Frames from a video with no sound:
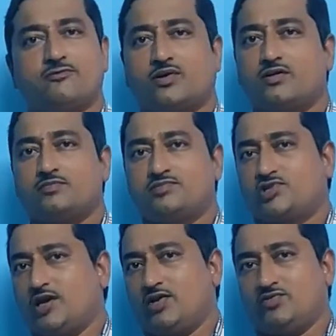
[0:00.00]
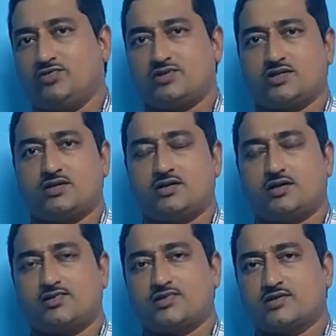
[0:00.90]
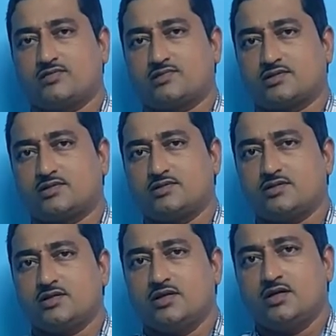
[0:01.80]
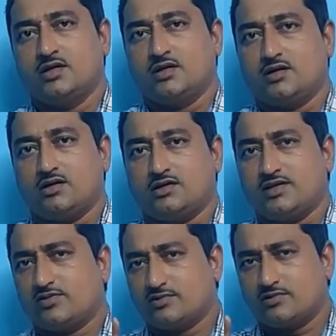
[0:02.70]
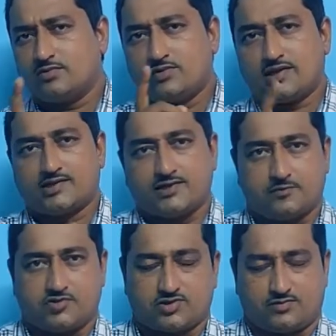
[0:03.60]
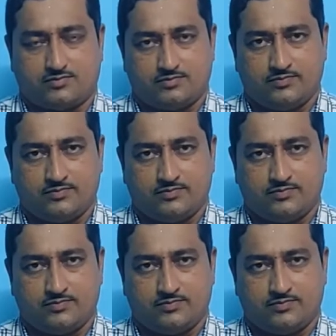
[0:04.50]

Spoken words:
verb change is concerned, there is one more exception.